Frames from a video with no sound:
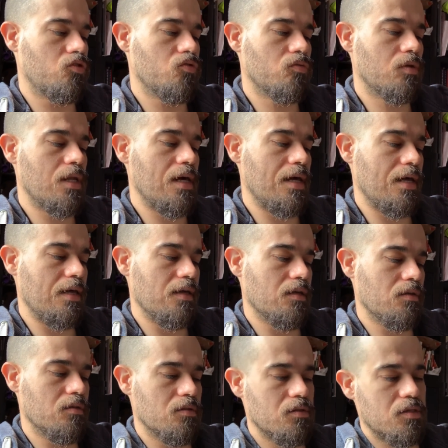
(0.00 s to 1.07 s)

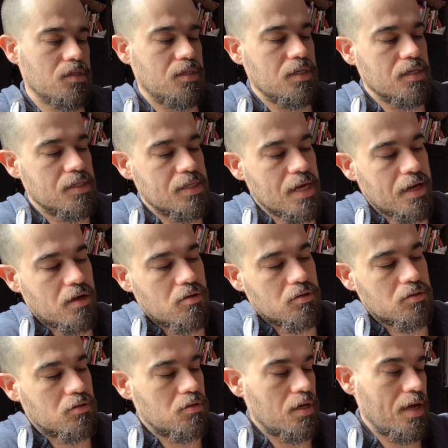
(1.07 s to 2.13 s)
the
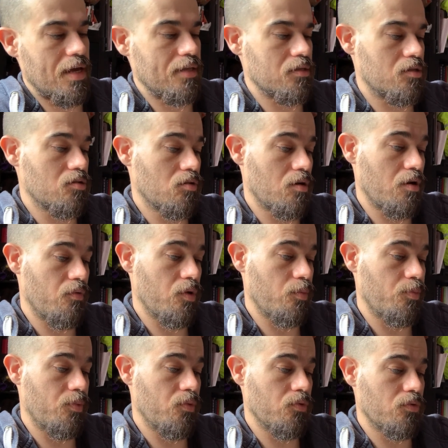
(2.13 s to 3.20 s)
2nd, and so I will
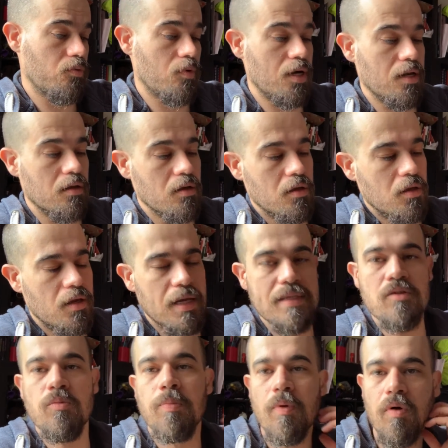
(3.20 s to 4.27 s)
put, well,
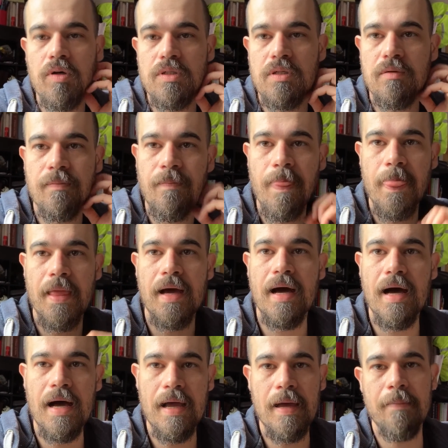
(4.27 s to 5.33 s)
let's suppose
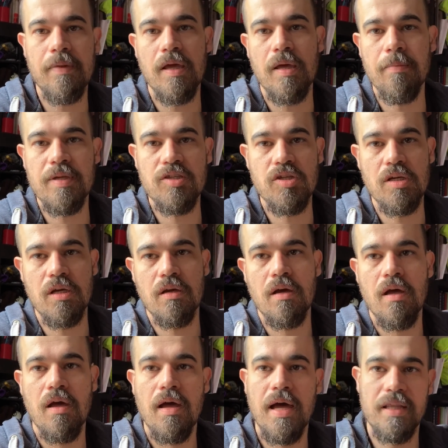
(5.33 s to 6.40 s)
I am
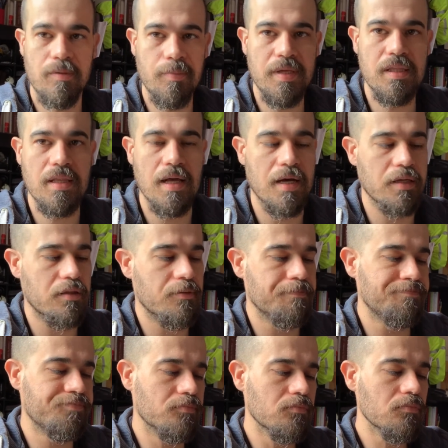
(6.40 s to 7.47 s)
imaging at midnight.
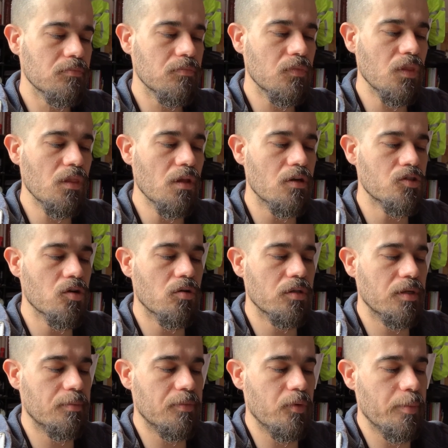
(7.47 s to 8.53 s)
So
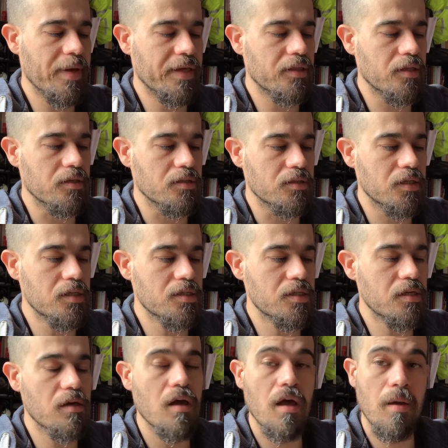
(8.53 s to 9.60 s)
we make things
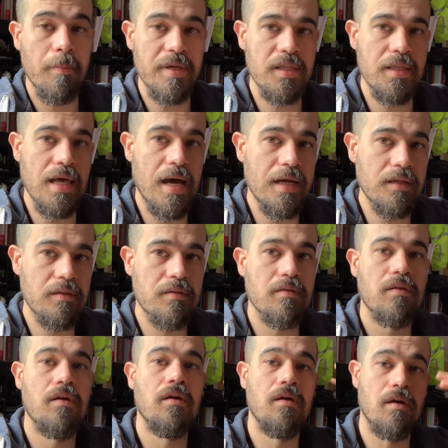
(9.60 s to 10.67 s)
easy. Midnight,
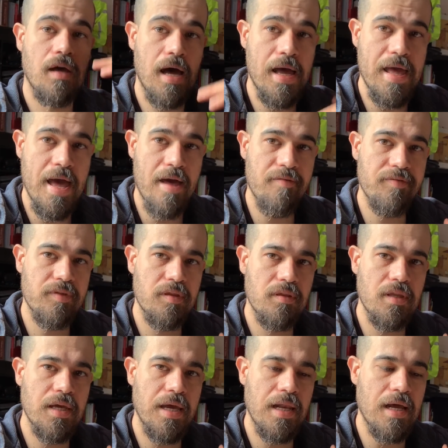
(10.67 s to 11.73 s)
I have
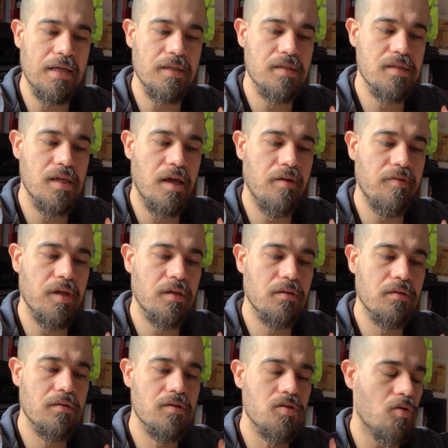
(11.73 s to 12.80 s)
daylight
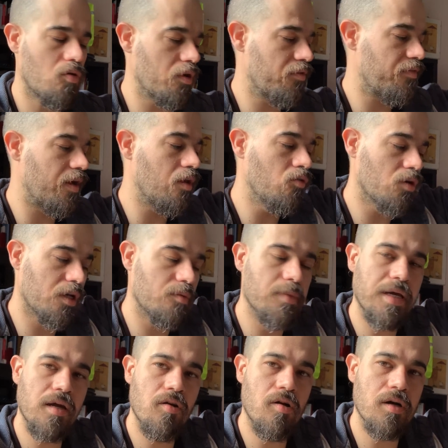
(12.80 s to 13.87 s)
saving, so if I look at
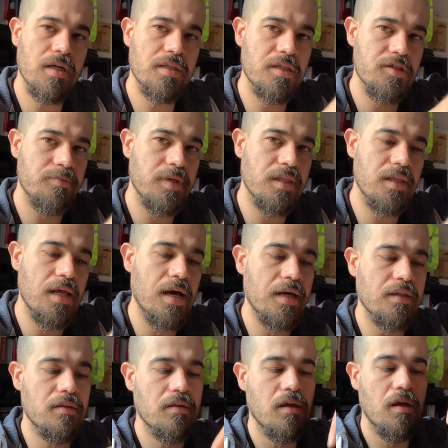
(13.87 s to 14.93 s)
my clock and it's
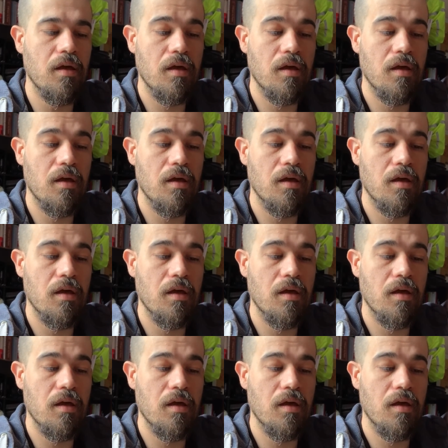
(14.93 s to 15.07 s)
midnight,